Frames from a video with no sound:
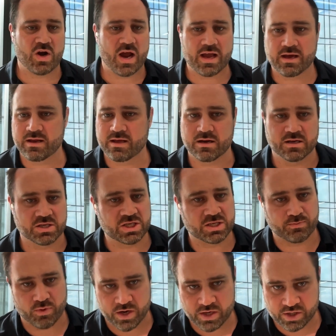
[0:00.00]
track it in a
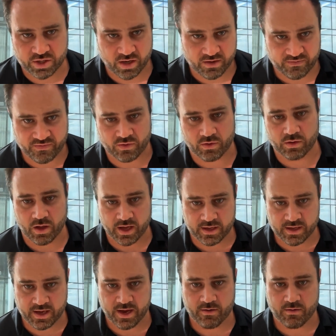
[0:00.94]
spreadsheet for
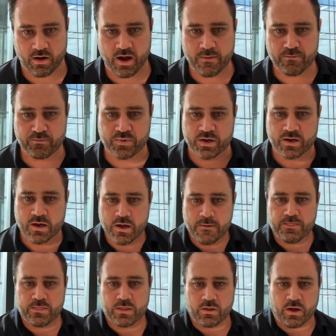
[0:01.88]
all I care, right? But